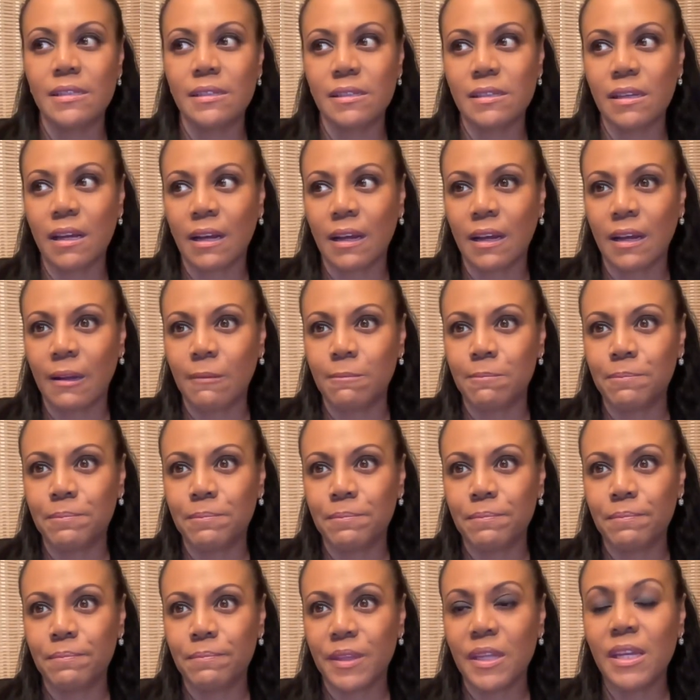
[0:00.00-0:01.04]
going
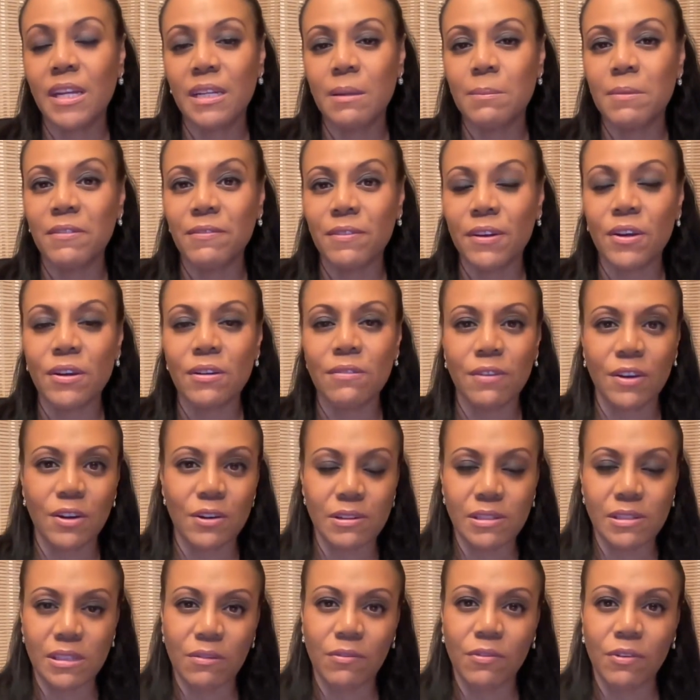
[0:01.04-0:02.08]
to be very, very
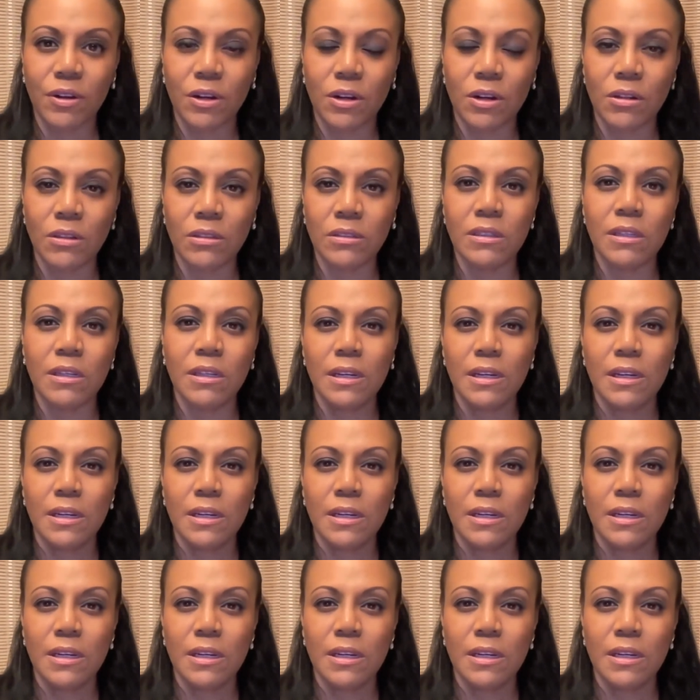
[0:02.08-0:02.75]
difficult